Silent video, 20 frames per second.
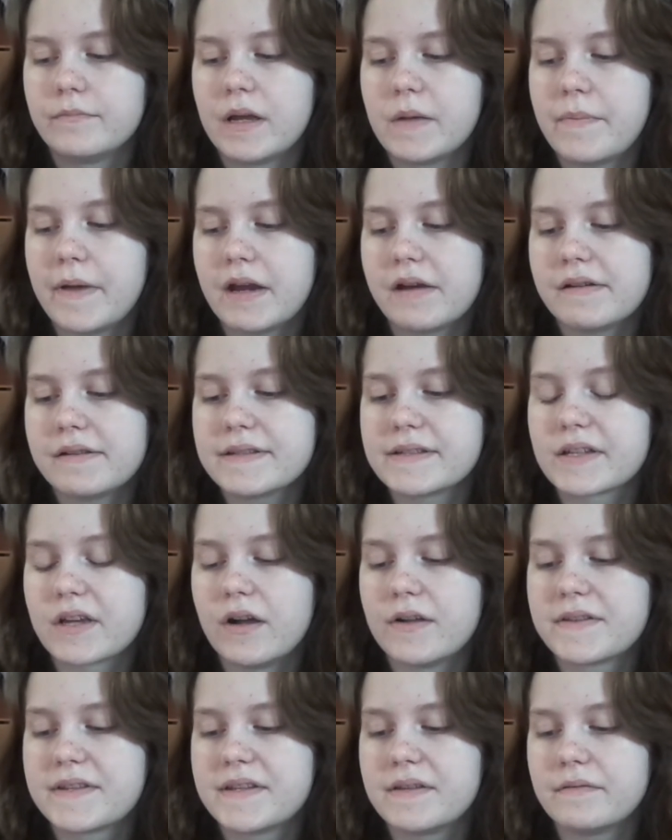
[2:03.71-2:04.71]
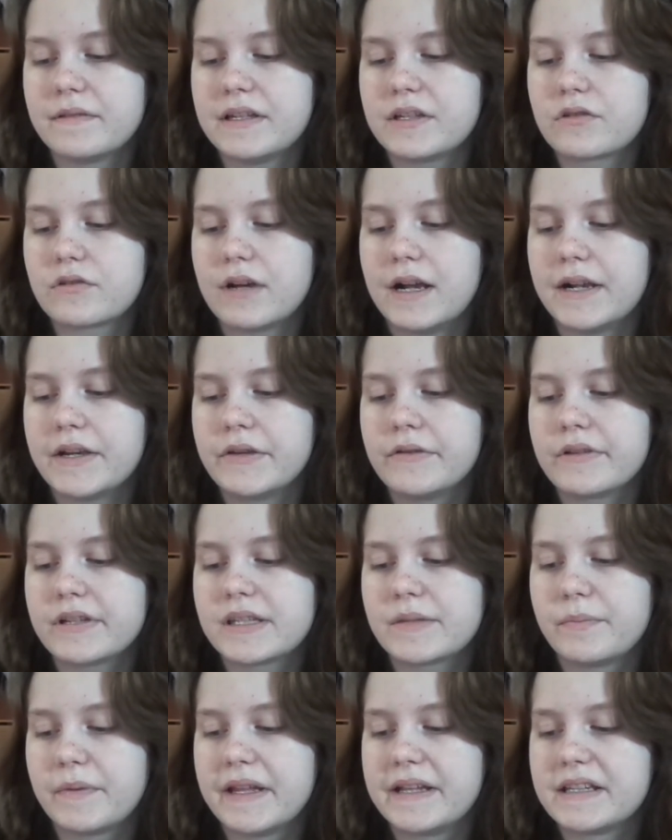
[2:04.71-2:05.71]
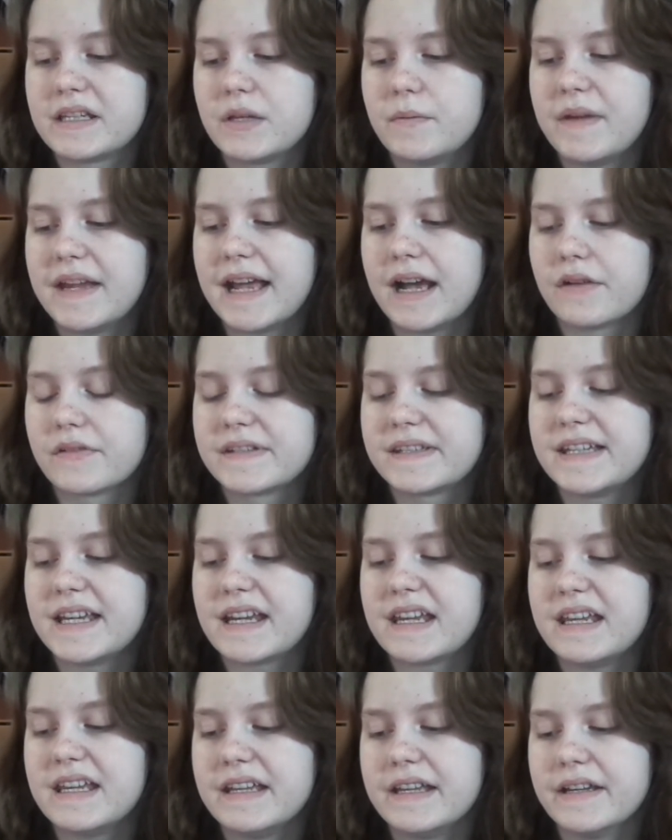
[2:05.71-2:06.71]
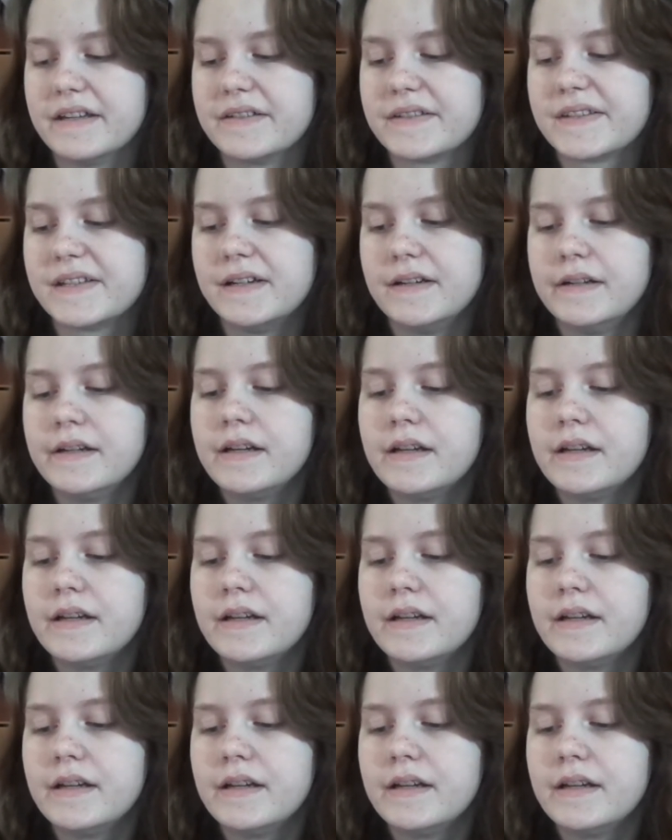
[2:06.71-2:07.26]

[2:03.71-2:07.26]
My parents constantly try to explain to me how sick he is.